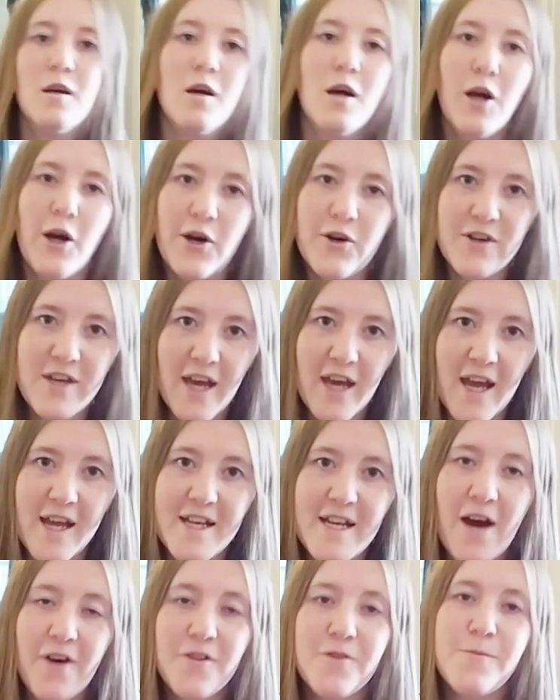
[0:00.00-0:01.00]
Okay,
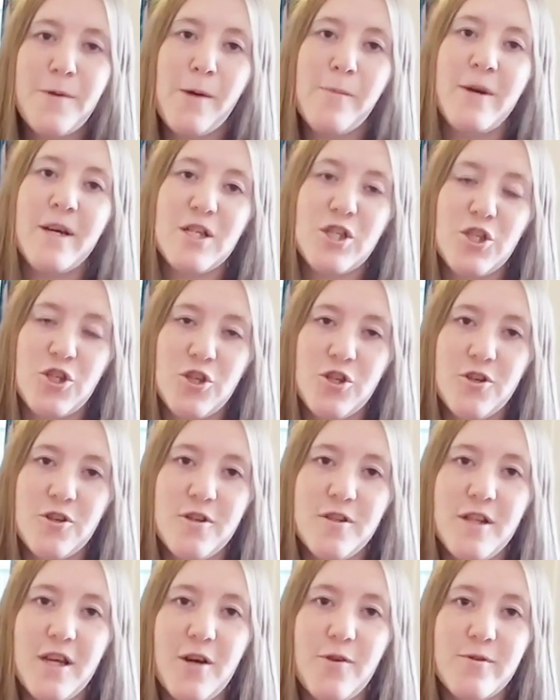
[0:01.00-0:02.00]
now that my mixture
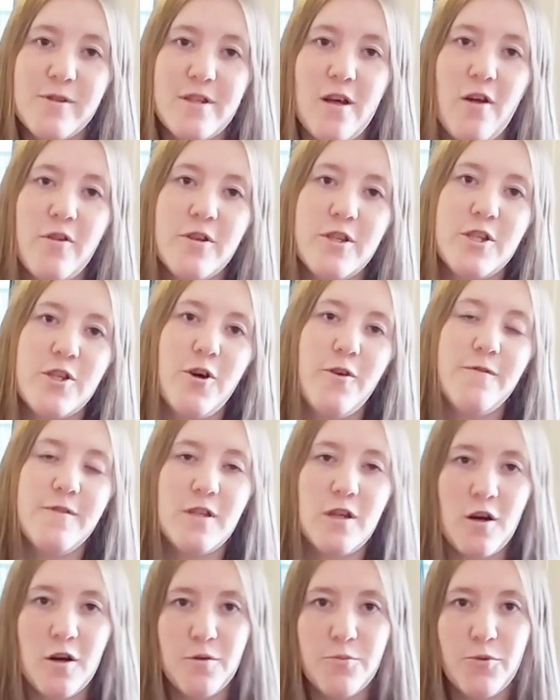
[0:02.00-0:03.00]
that was on the stove
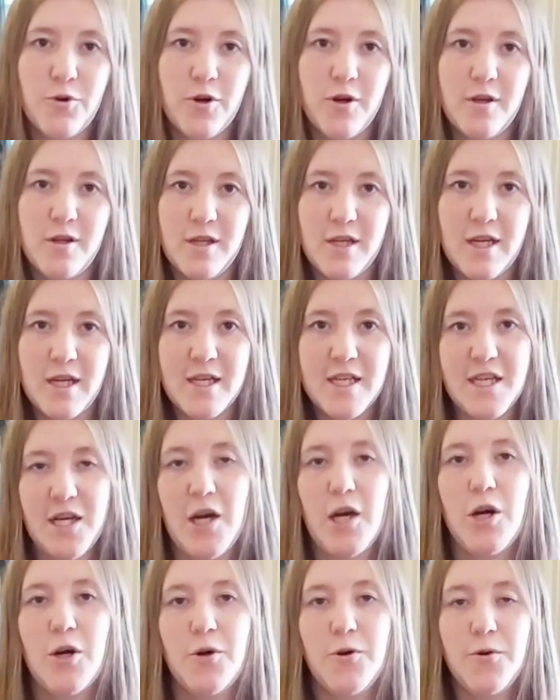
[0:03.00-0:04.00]
started boiling,
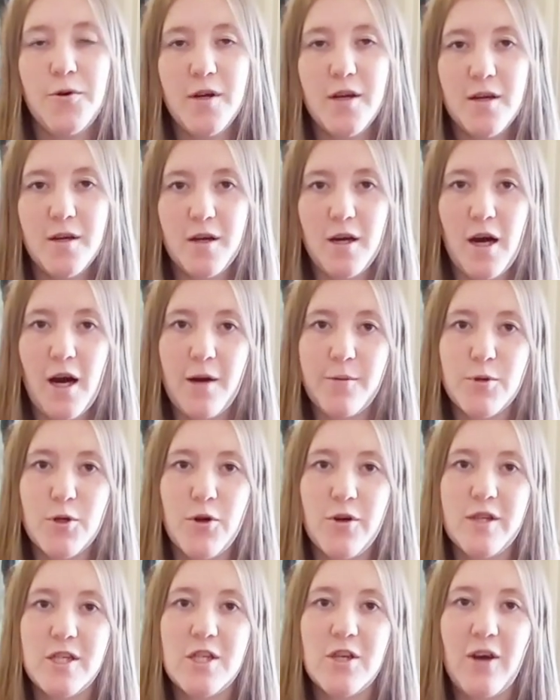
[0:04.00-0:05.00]
now I'm
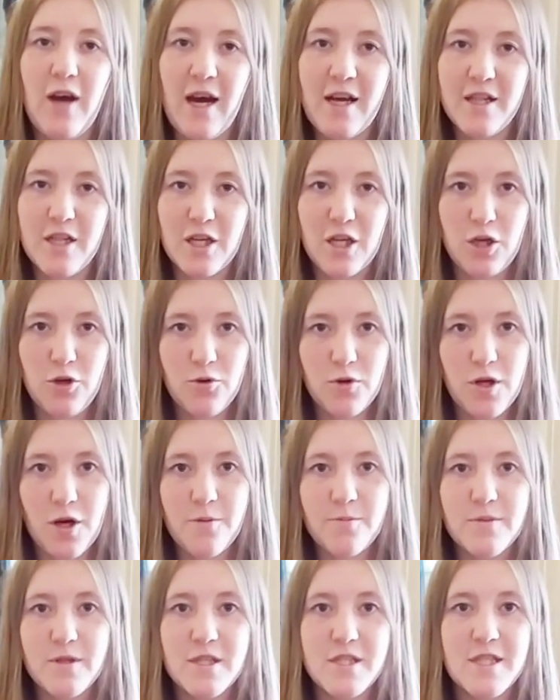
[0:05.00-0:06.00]
going to add the
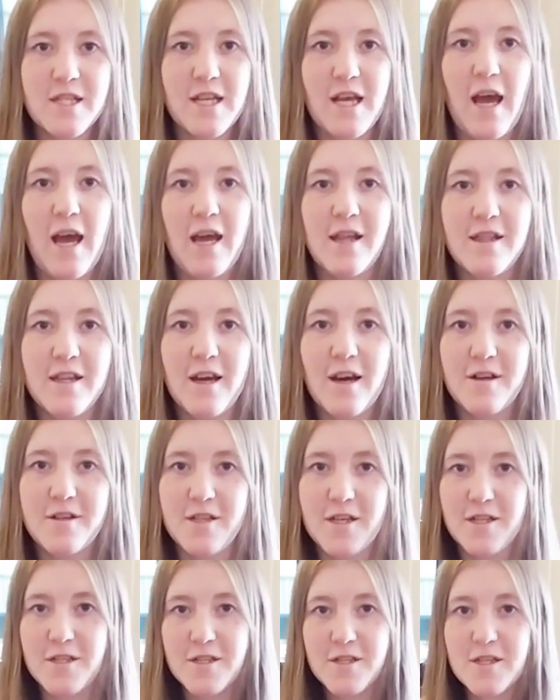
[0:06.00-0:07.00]
cucumbers and the
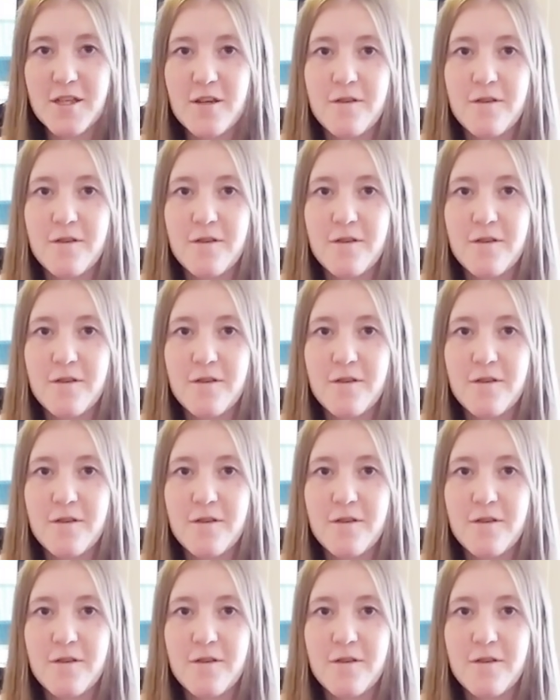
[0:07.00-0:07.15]
onions.